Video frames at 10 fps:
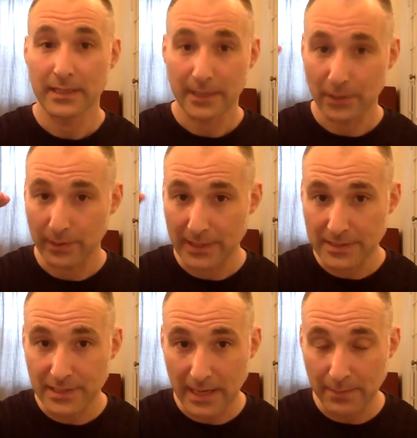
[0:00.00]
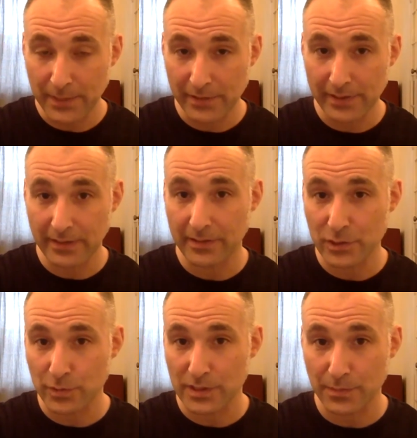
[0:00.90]
you know, in this time period,
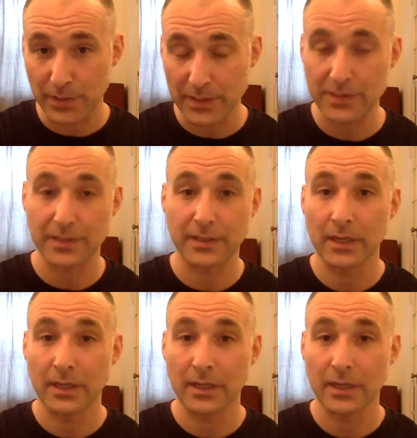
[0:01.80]
this was the person